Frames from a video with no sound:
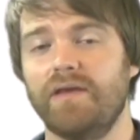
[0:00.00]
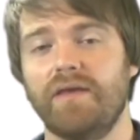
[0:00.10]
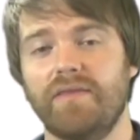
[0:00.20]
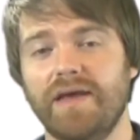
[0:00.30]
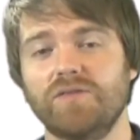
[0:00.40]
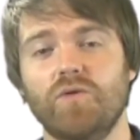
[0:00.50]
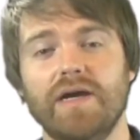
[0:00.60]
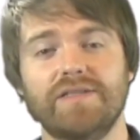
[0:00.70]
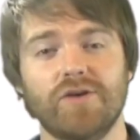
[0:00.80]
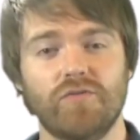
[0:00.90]
And that's why
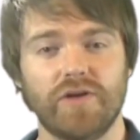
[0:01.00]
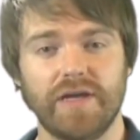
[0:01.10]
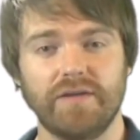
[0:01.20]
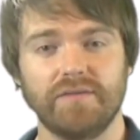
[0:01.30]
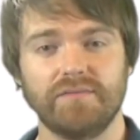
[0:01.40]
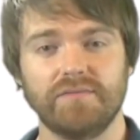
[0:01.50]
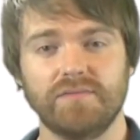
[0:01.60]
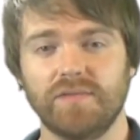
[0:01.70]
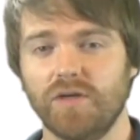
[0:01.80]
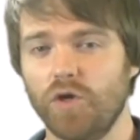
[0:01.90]
it's overhead.
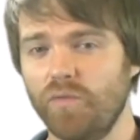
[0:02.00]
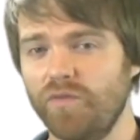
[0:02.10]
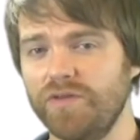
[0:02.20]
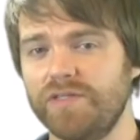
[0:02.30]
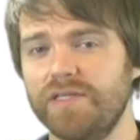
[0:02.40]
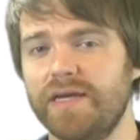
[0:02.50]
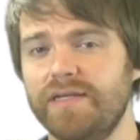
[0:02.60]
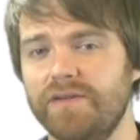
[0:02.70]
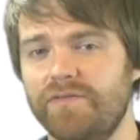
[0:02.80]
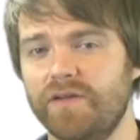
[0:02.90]
Hopefully you see that
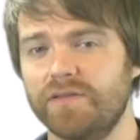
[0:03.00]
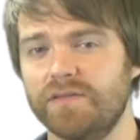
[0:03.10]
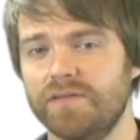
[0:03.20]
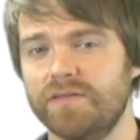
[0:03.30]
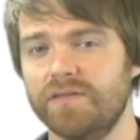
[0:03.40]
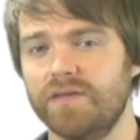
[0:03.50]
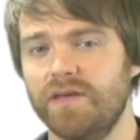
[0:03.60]
difference.